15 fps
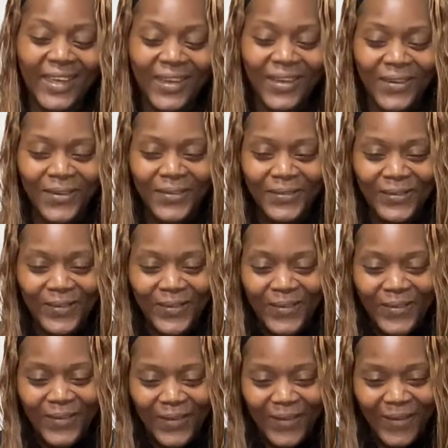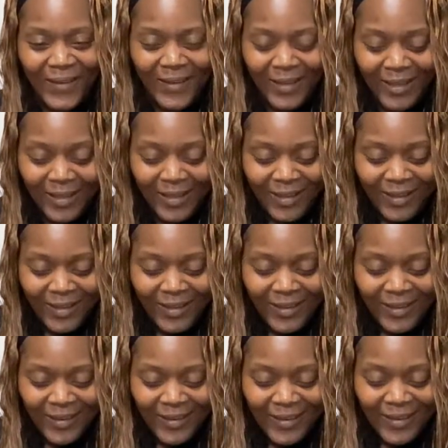Hell no.
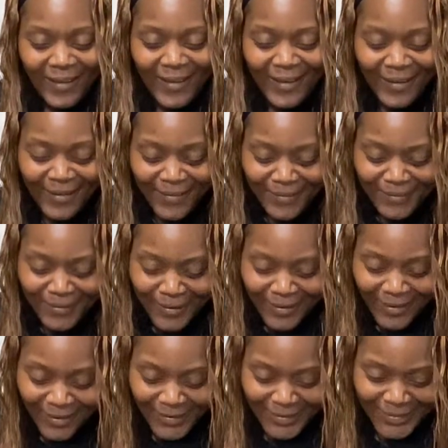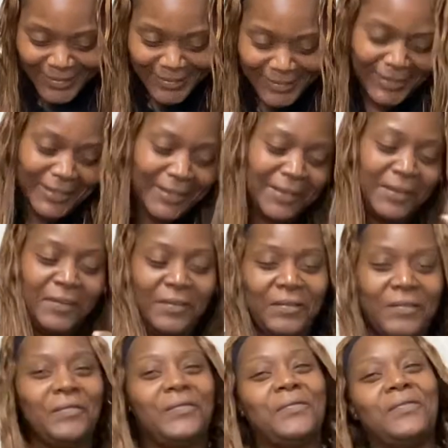Hell no, listen.
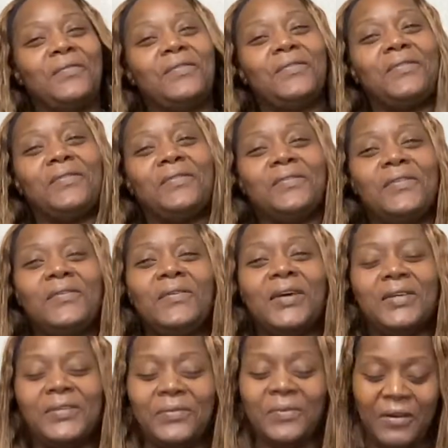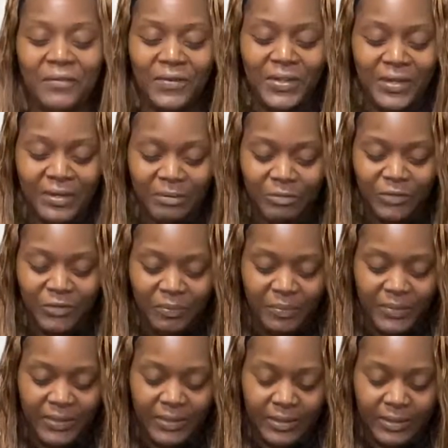Dude, I swear I feel like I'm tripping.